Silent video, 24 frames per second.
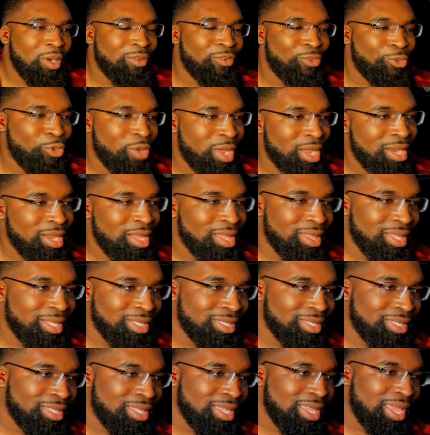of Ren. This
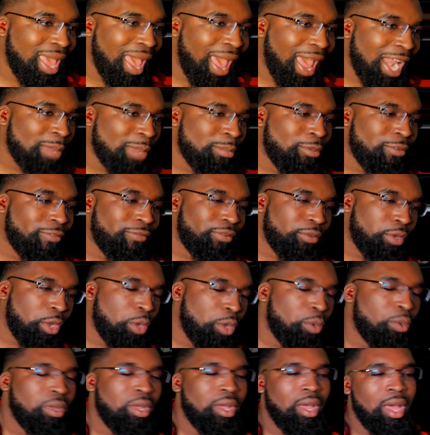is the Animal
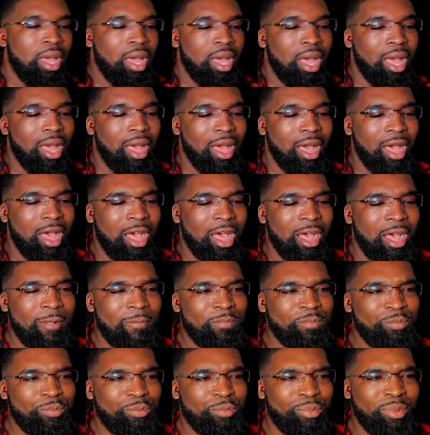Flow.
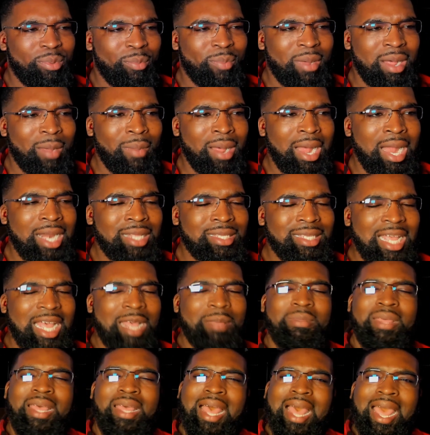Um, but by, the
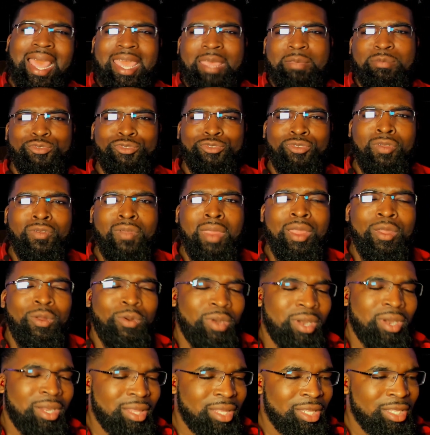time that I am
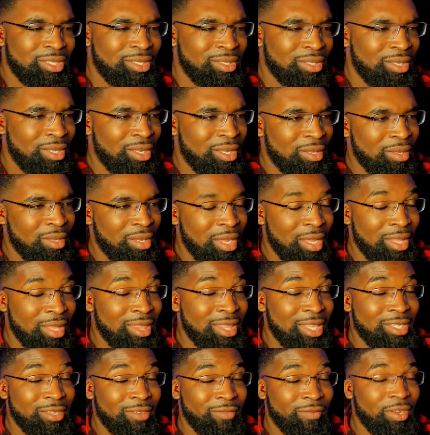re-recording this song, um, or uh,
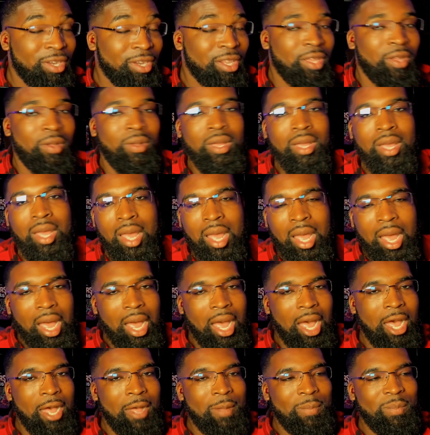this a uh, video,
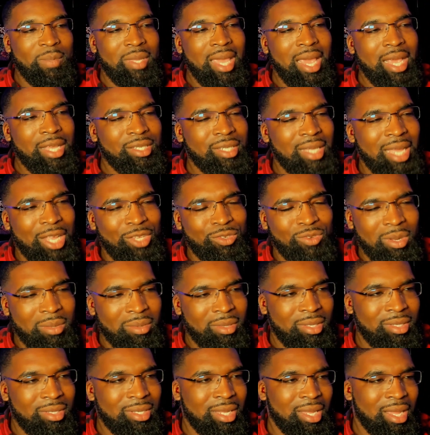um, he actually had dropped
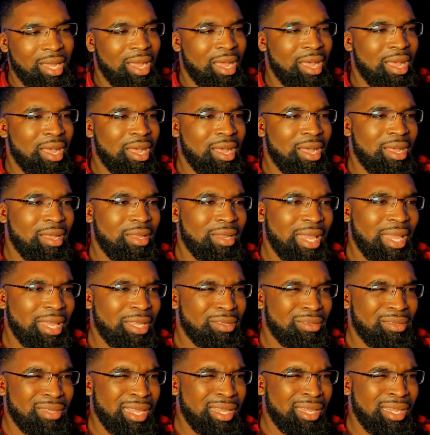this like uh, uh like
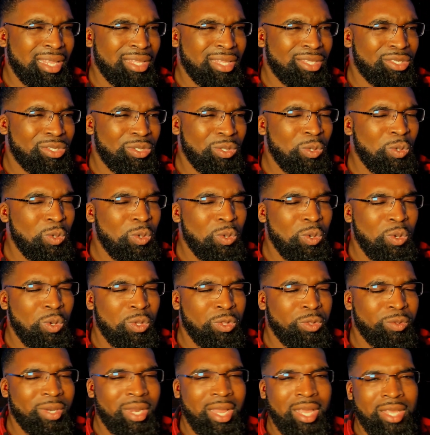like like two or
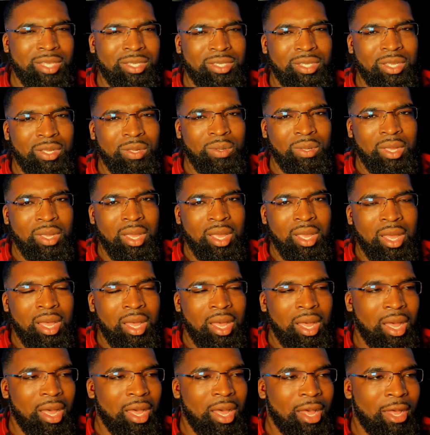three days ago.
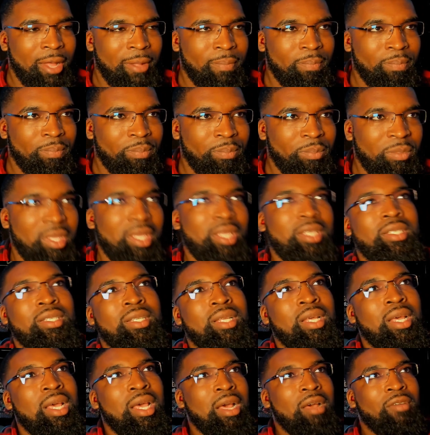Um, because
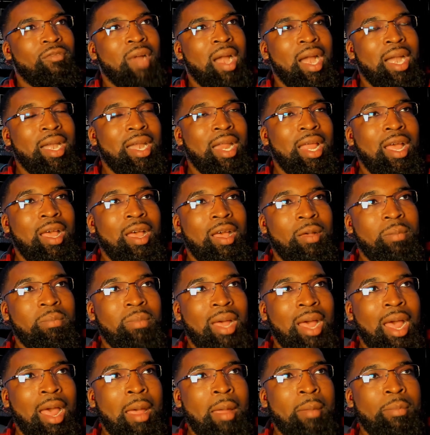right now
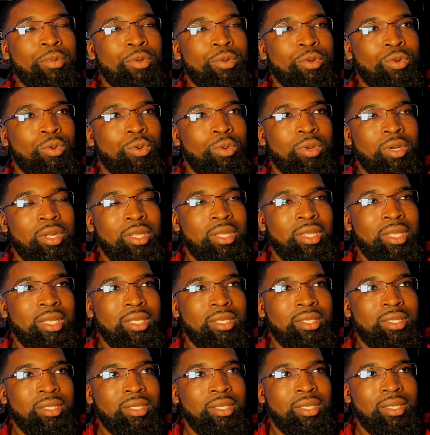I'm recording
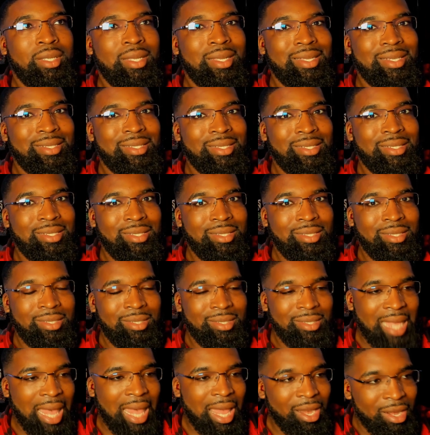this uh
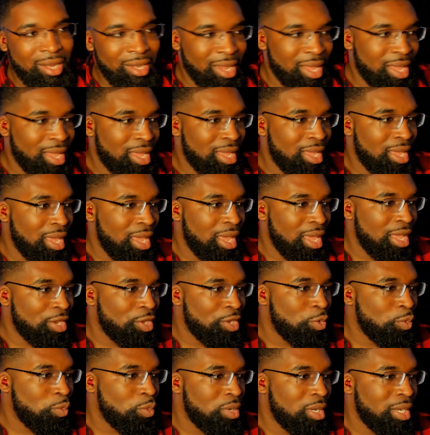Saturday and
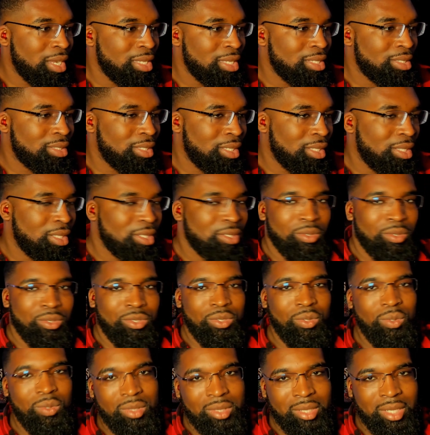you will guys see this on
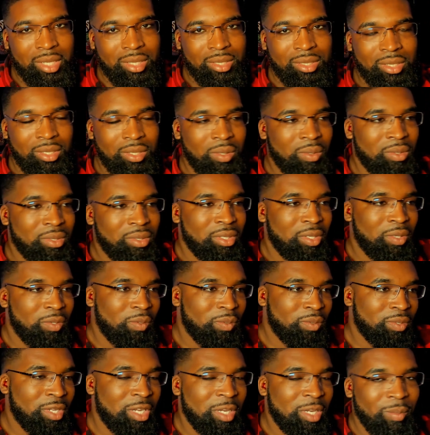Tuesday. So so
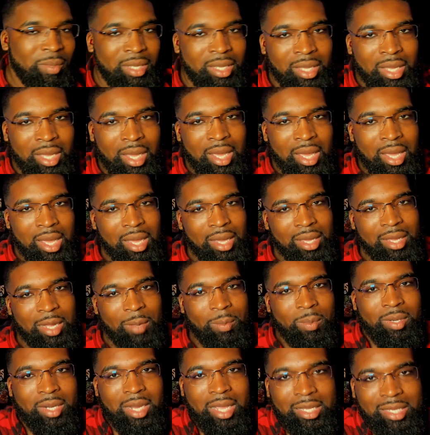it's gonna be a
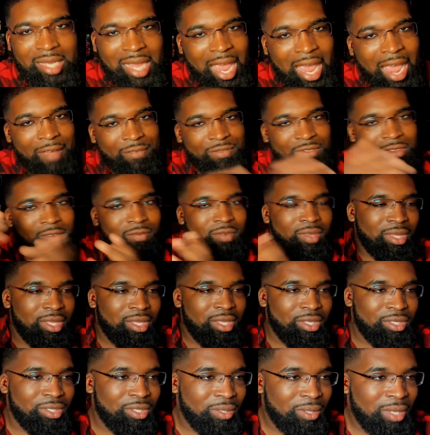couple days after
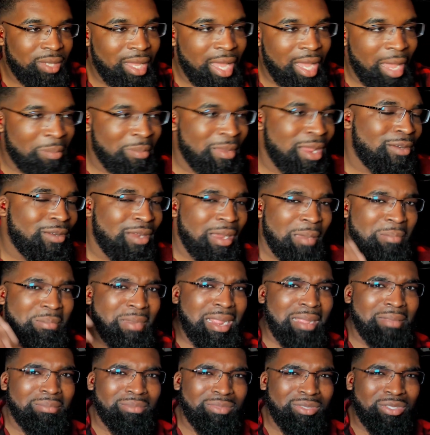everything. So like I'm not I'm
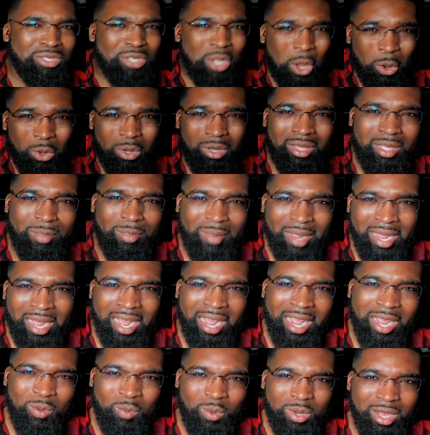not totally
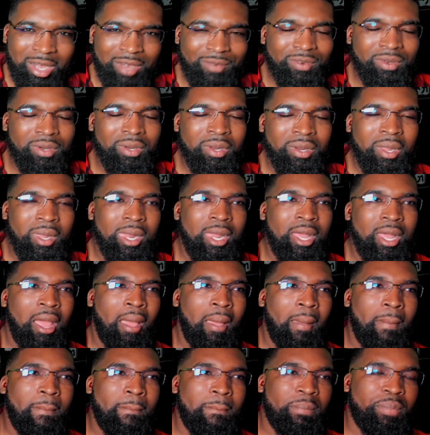behind whatever,
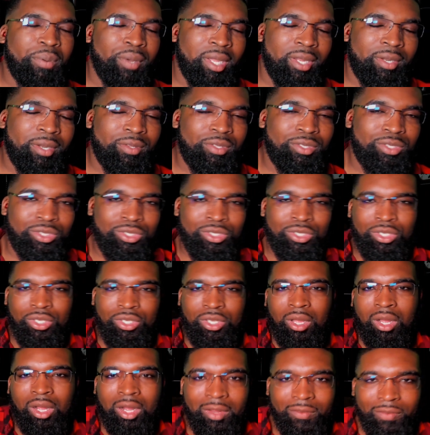but to
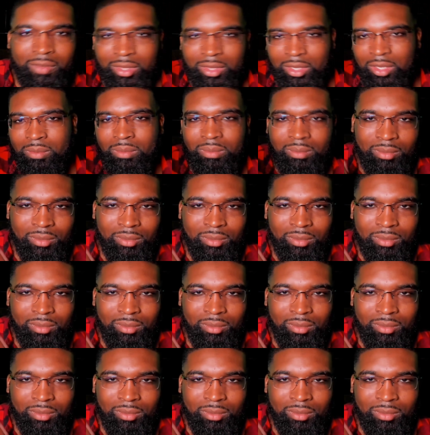y'all you